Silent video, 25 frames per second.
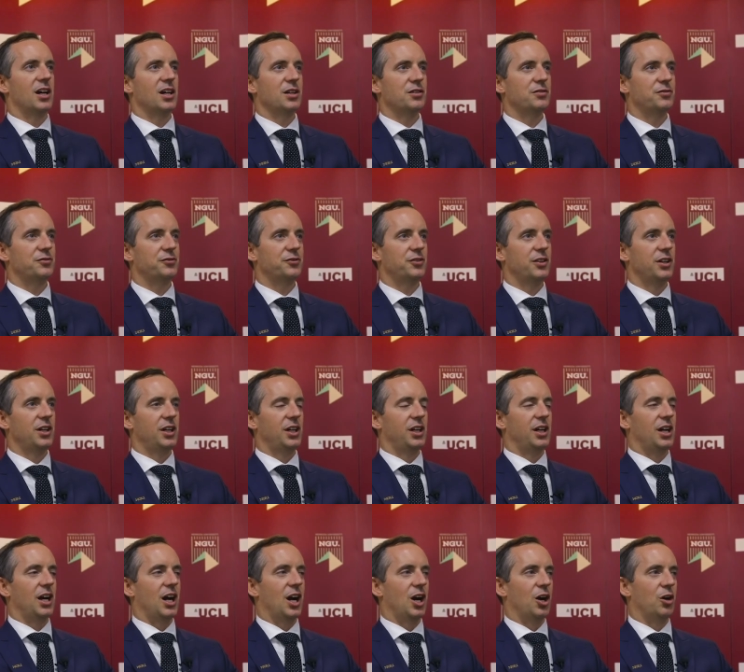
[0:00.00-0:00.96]
life.
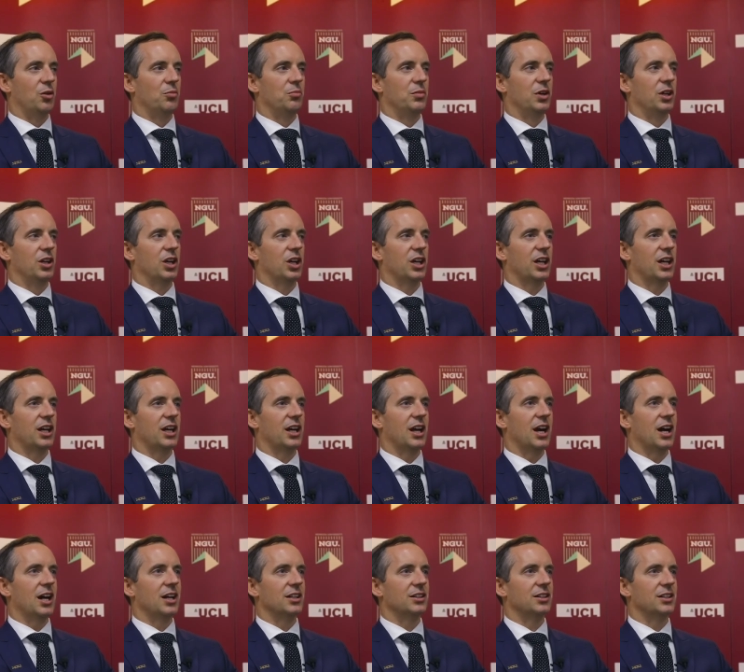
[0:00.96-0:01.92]
Um,
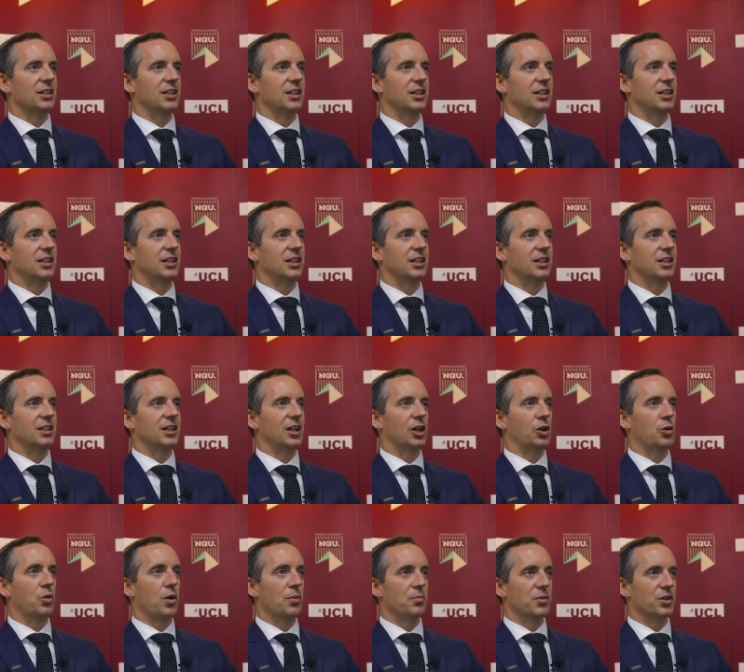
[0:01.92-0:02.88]
looking at the
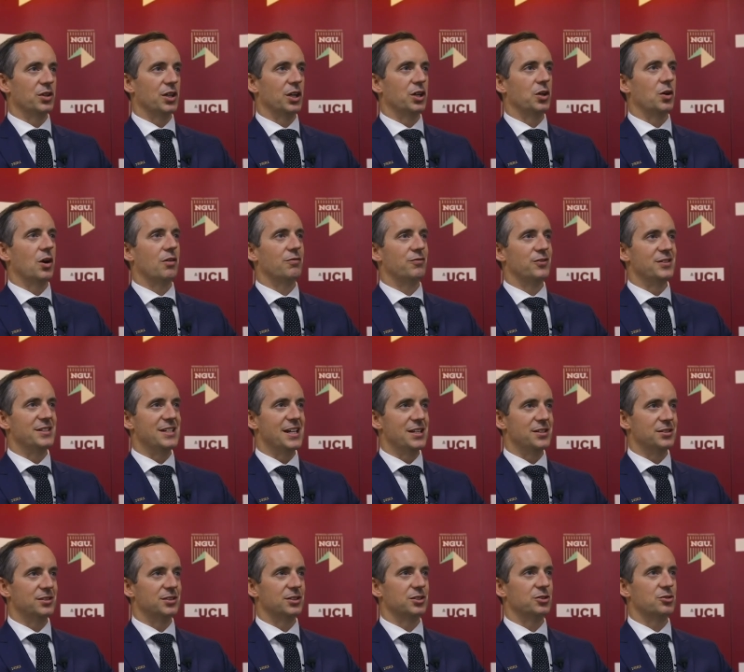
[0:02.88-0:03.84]
equipment that you have for
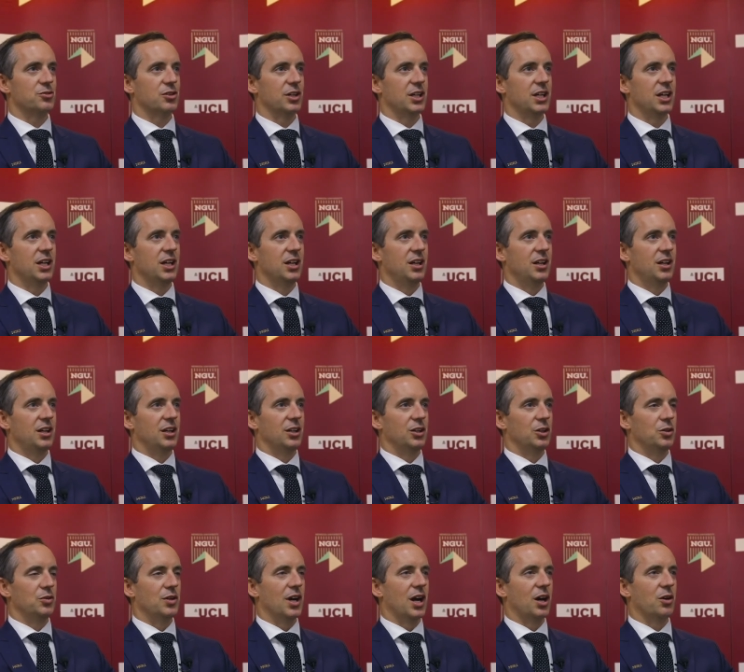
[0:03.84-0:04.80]
dentistry,
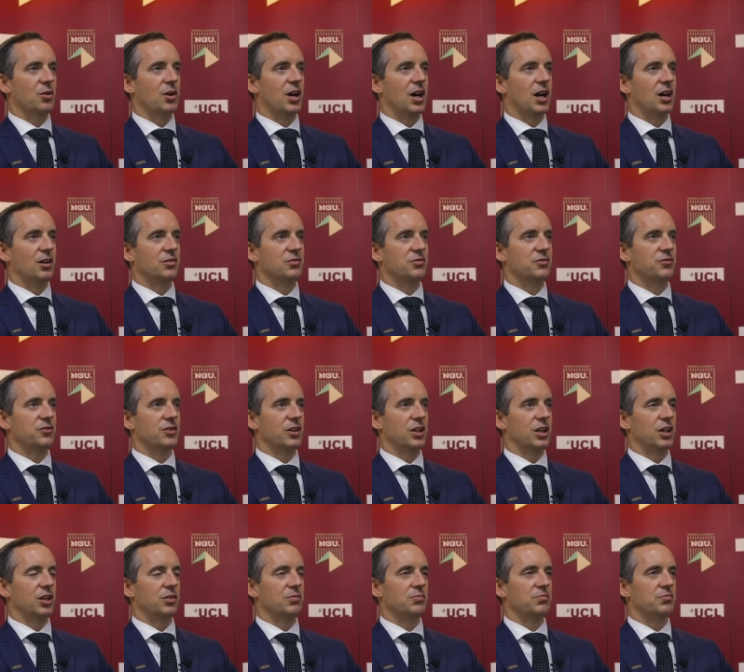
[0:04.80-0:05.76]
you now have
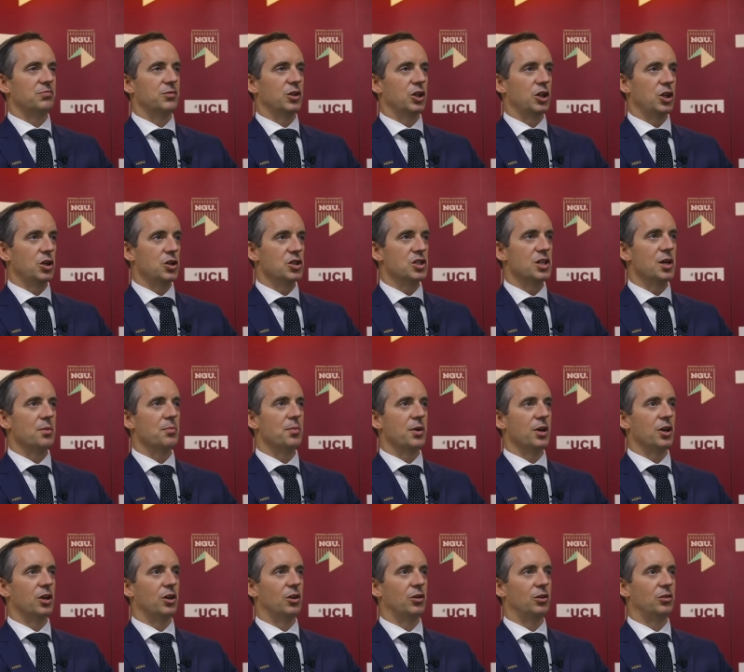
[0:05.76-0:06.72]
a huge
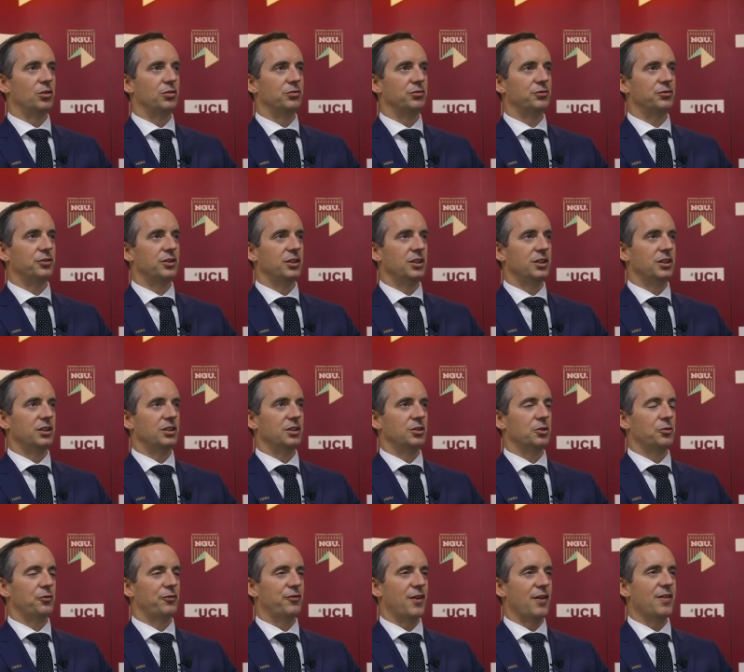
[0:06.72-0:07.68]
number of
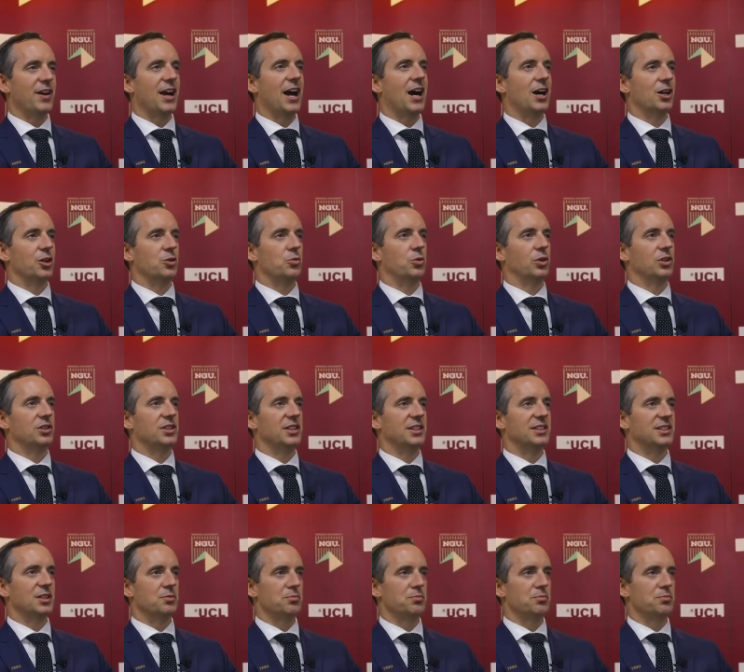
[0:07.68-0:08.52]
very high quality